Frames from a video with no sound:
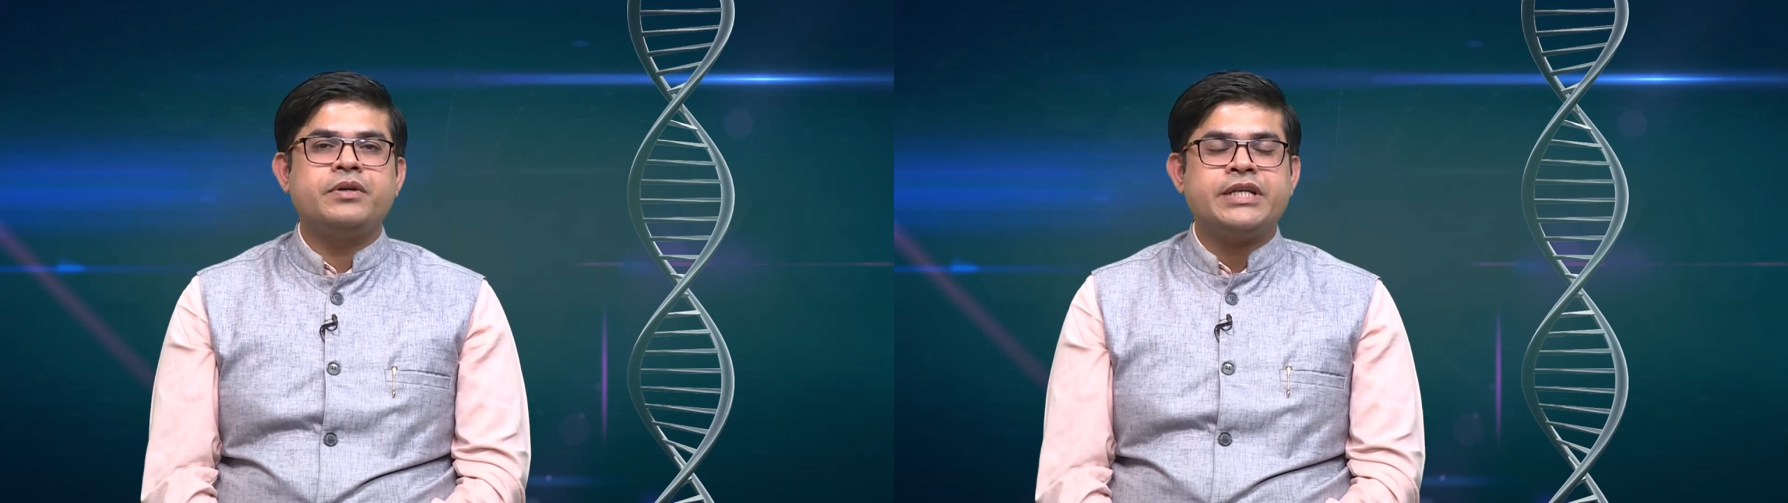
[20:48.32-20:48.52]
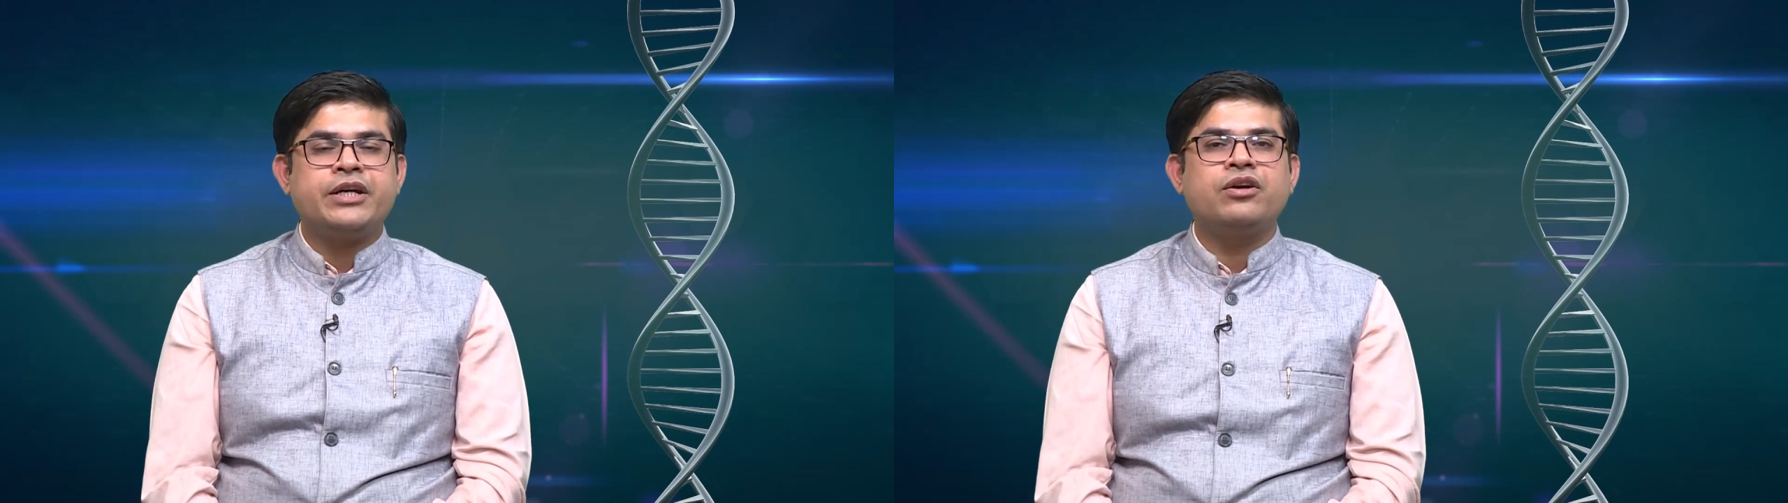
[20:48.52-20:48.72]

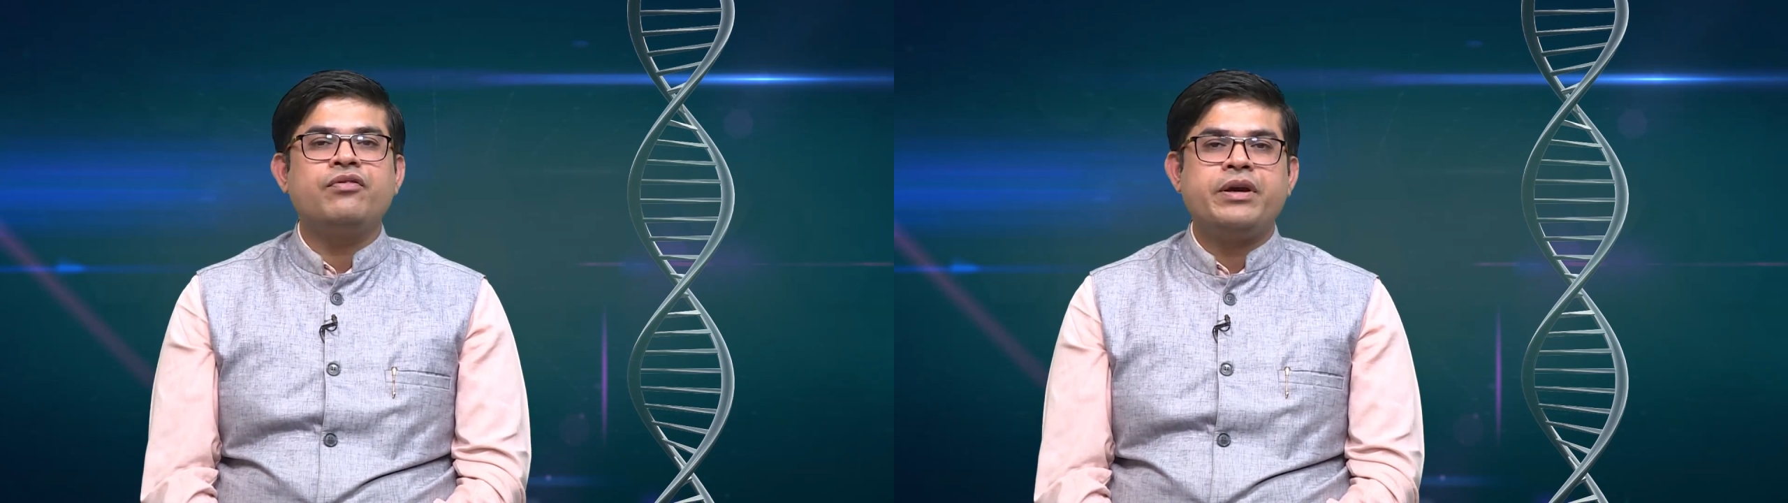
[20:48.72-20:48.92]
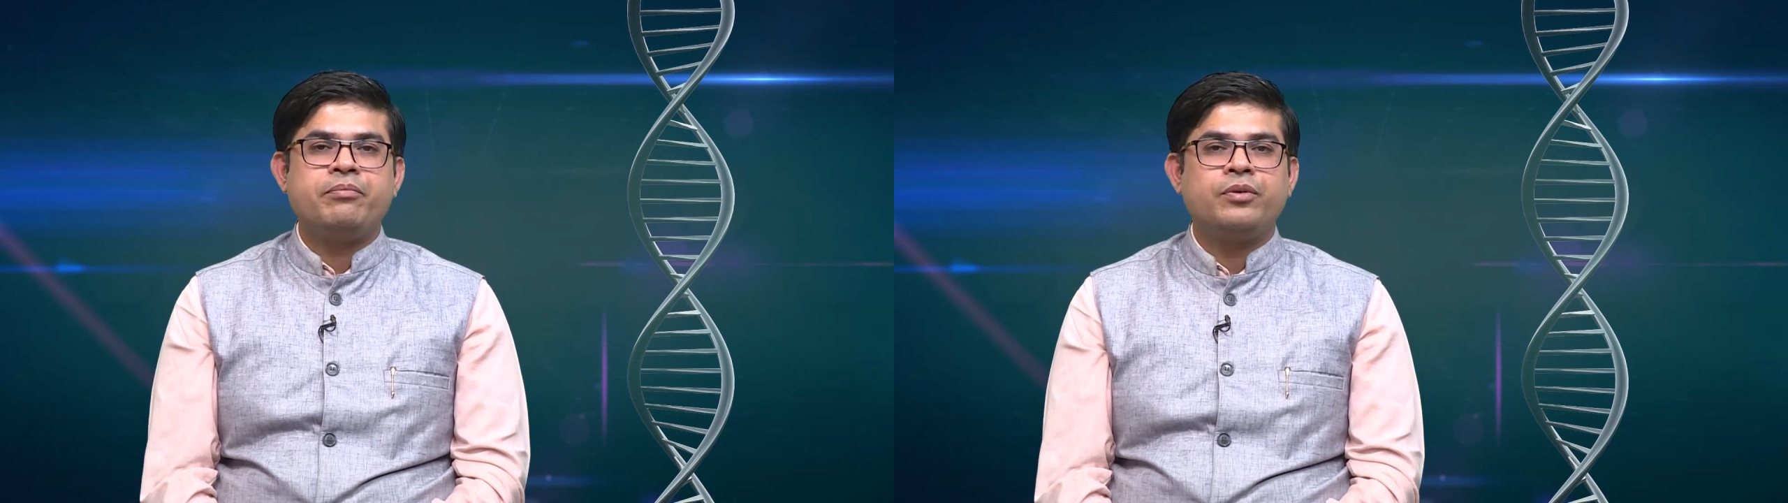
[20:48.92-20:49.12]
set of
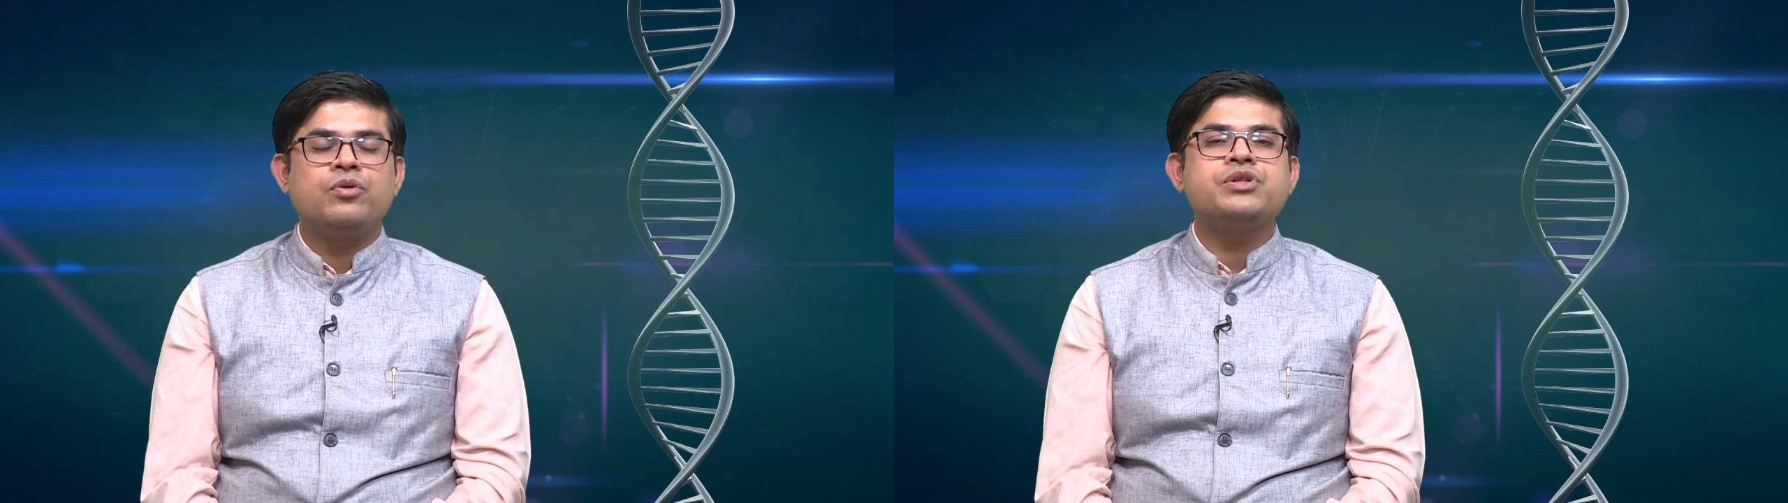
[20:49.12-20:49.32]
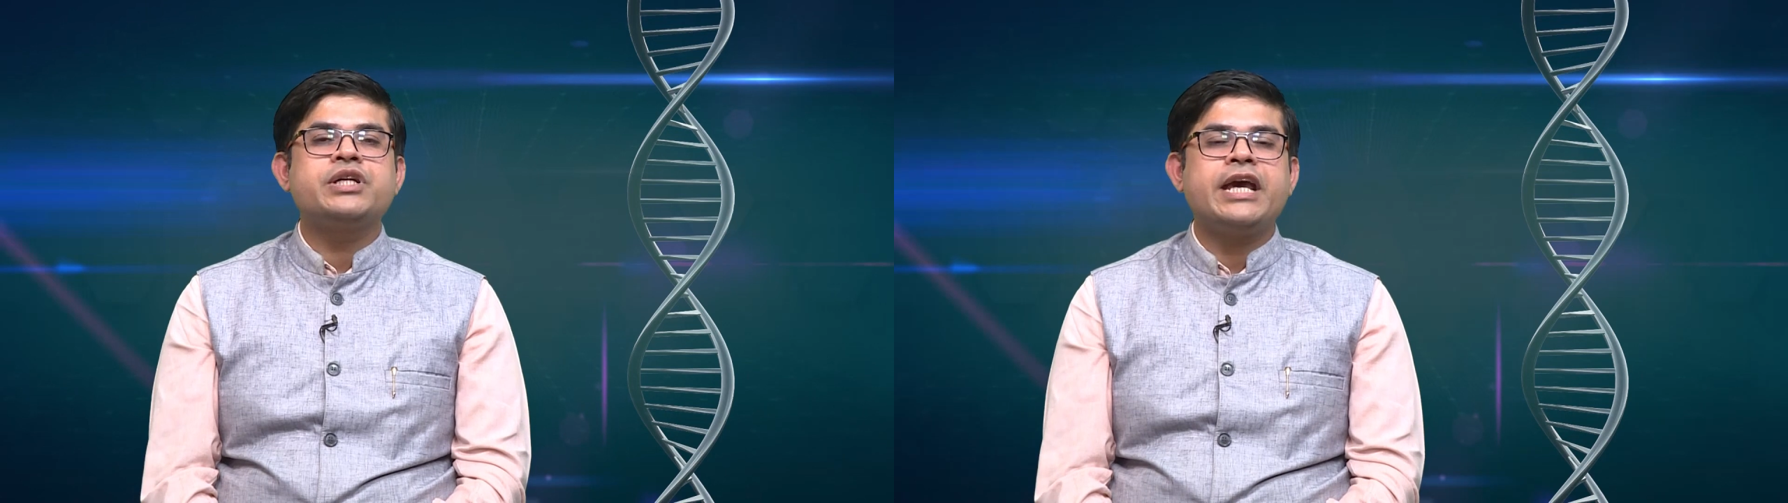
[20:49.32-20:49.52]
approach